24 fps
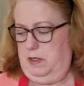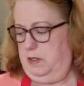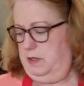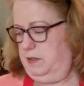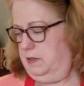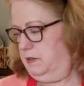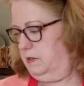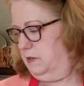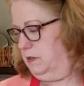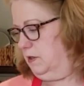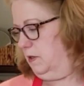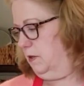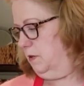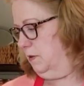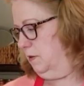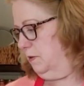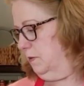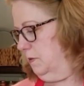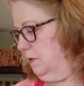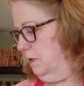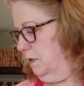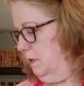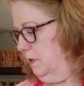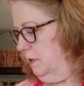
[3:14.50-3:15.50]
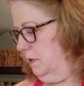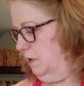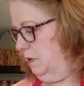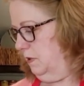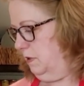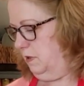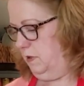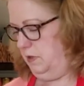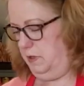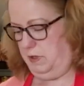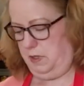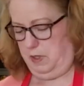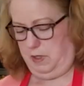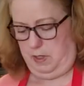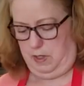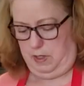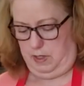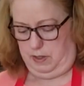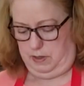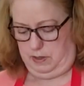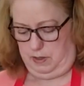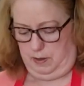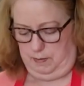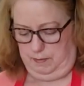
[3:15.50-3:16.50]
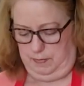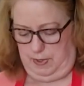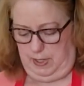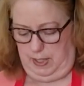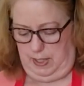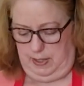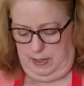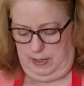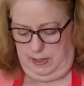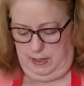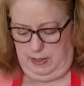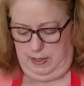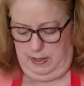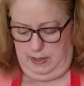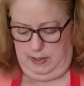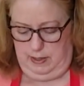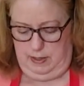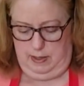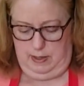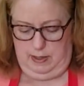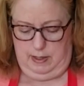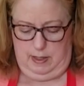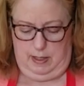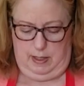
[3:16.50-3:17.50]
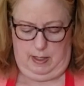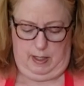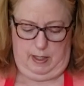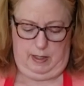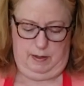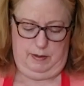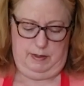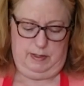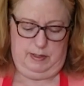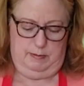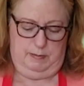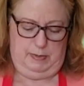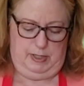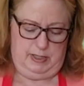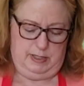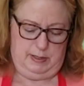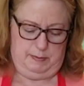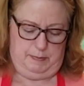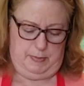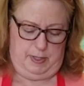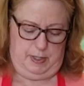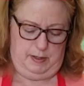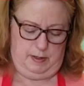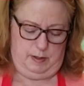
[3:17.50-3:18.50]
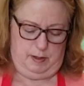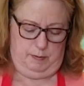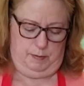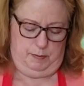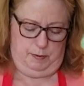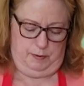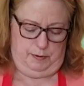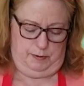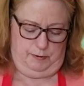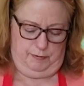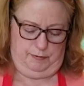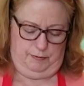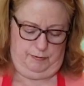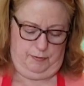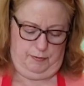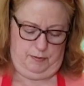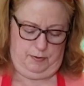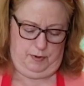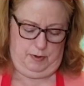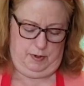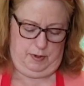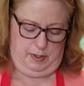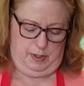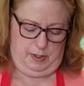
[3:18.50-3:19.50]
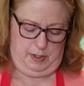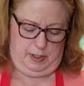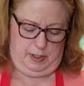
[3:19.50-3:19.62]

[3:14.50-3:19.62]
So dump that in. I always mix mine up with a fork.